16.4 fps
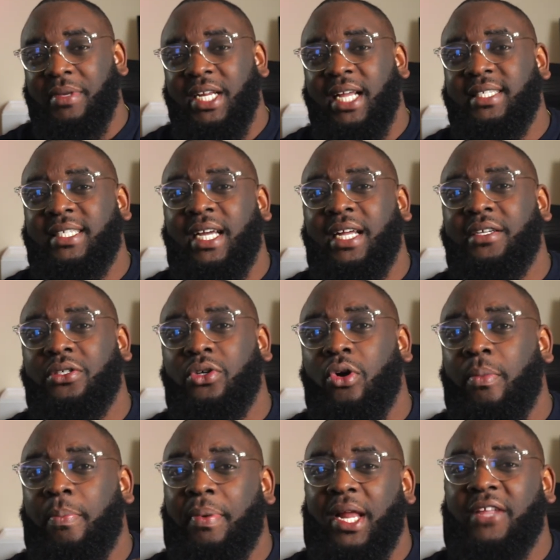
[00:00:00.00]
channel
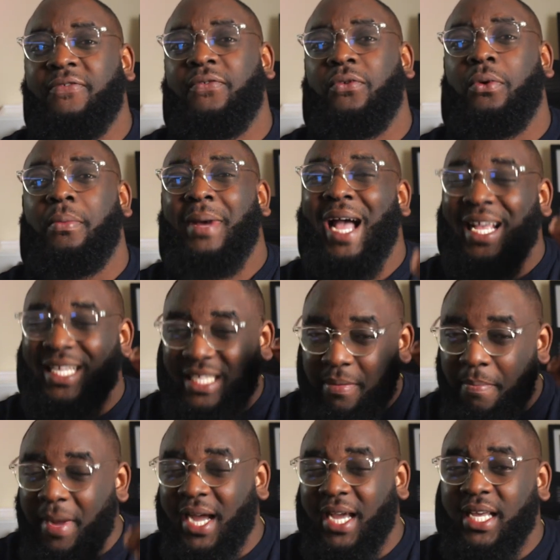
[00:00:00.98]
or platform as a
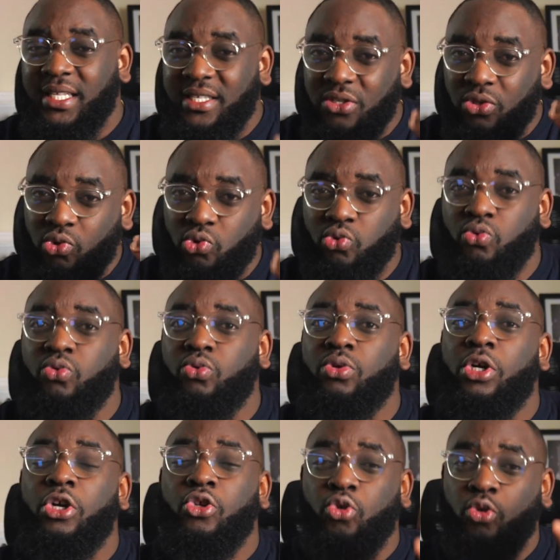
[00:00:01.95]
marketing tool
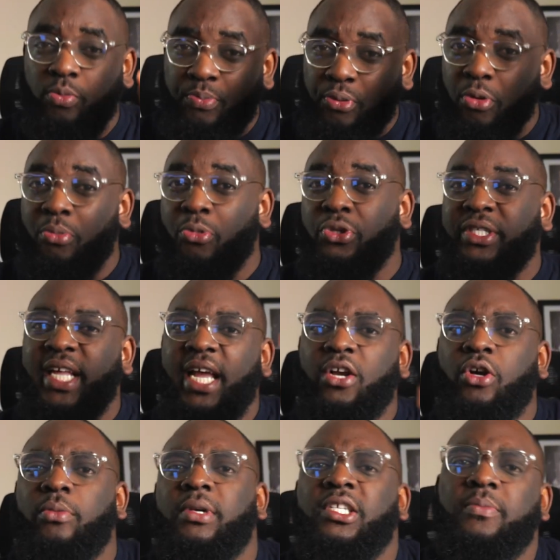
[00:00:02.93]
to promote their
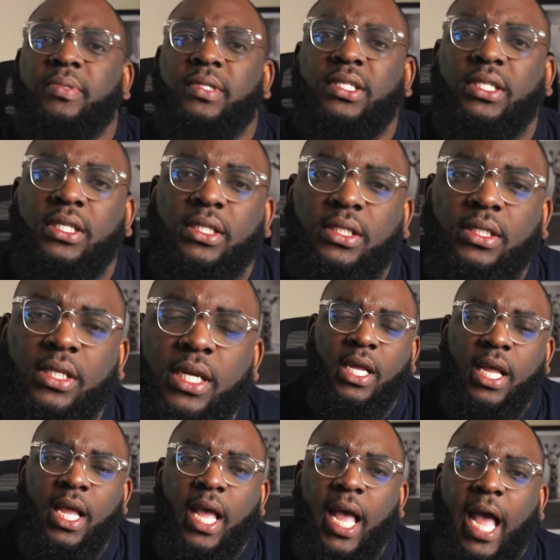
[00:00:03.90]
e-commerce business.
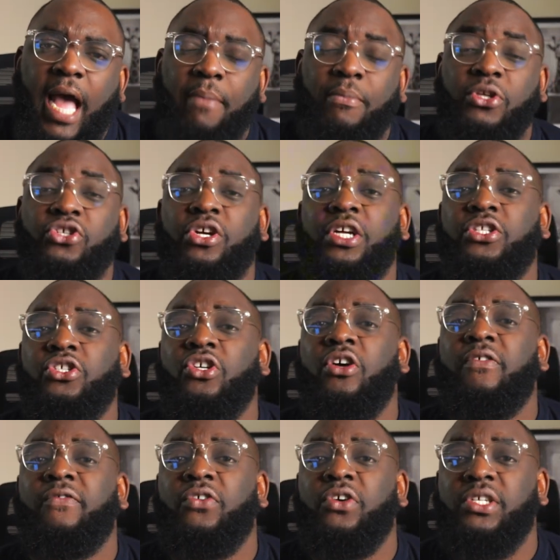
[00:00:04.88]
A majority
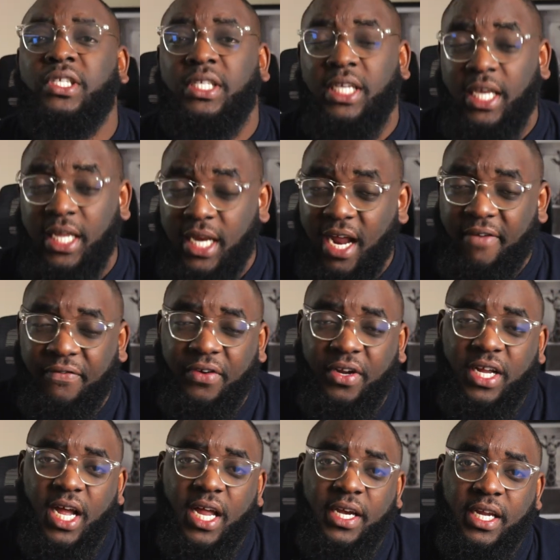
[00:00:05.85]
of us in
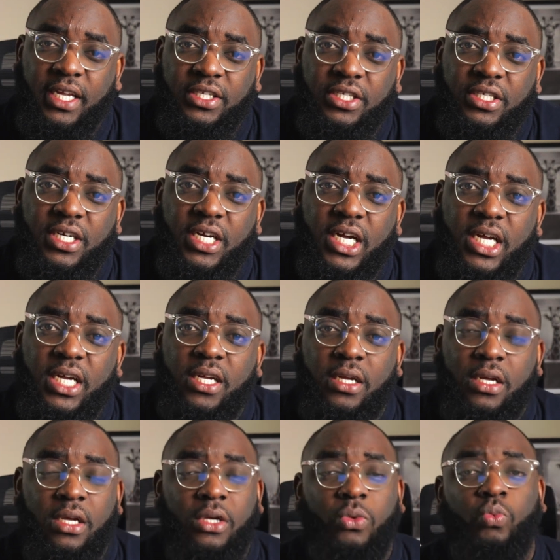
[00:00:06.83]
Africa and Nigeria,
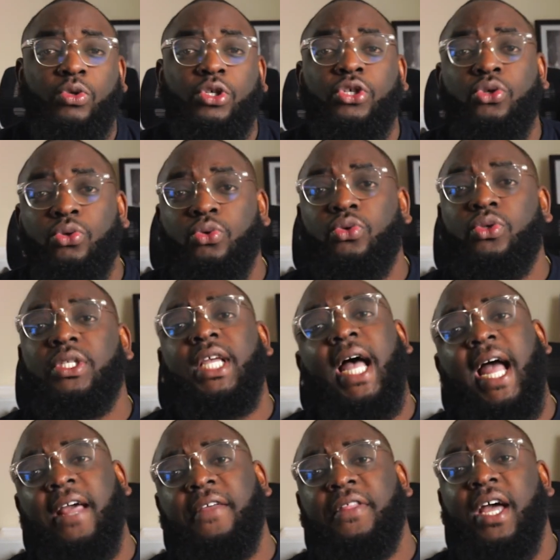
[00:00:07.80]
we use
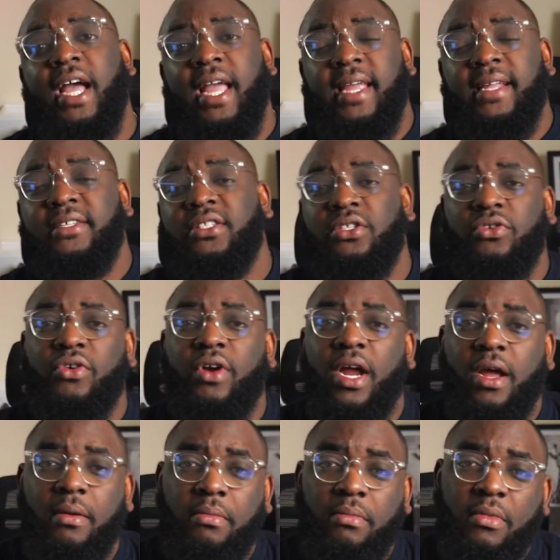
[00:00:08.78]
either
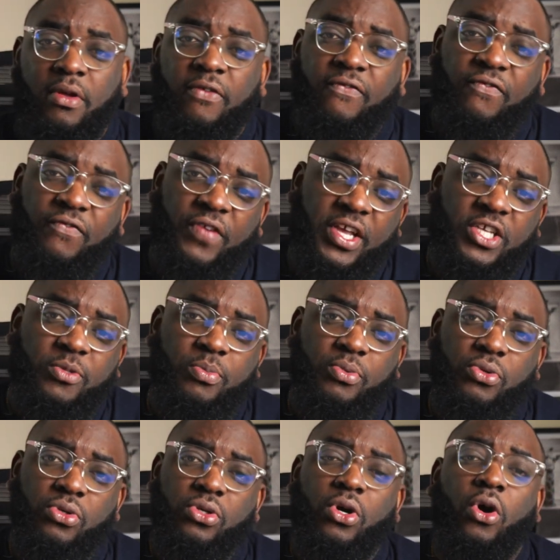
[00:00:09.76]
Instagram,
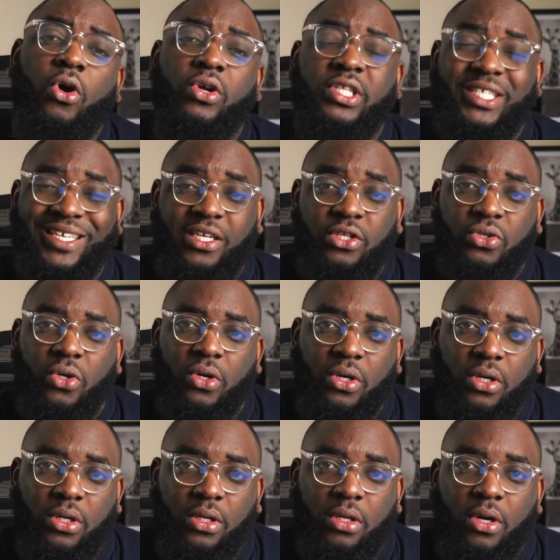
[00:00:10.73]
Facebook, or TikTok,
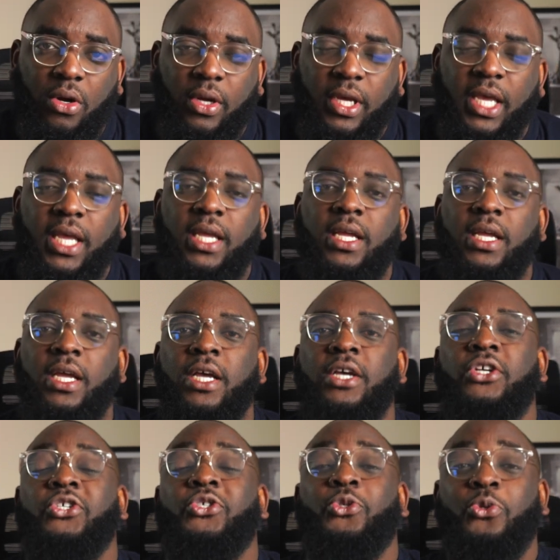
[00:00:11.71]
okay?
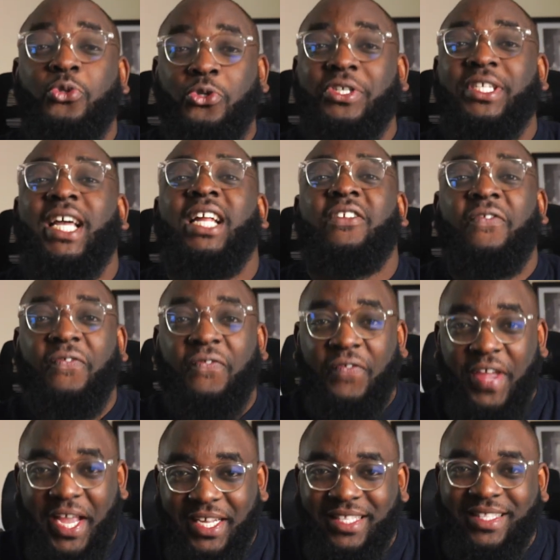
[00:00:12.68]
So those are the
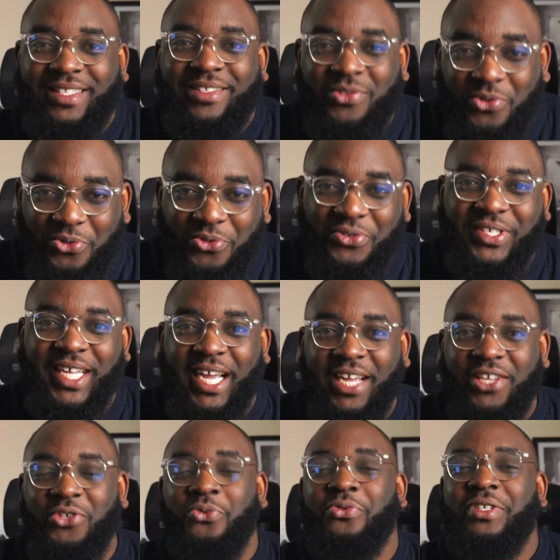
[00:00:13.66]
first tools
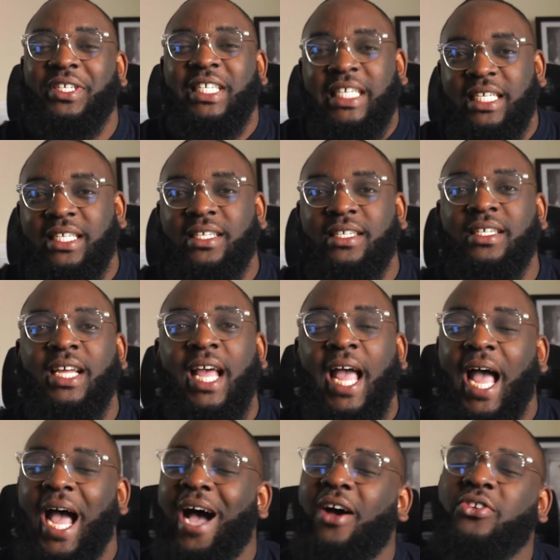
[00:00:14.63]
that you would need.
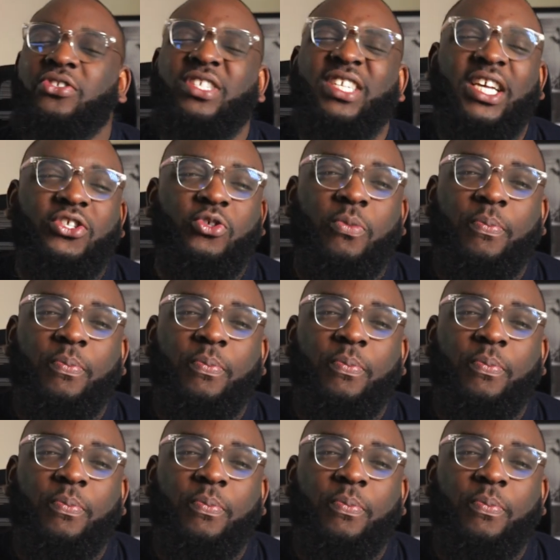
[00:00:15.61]
I would suggest you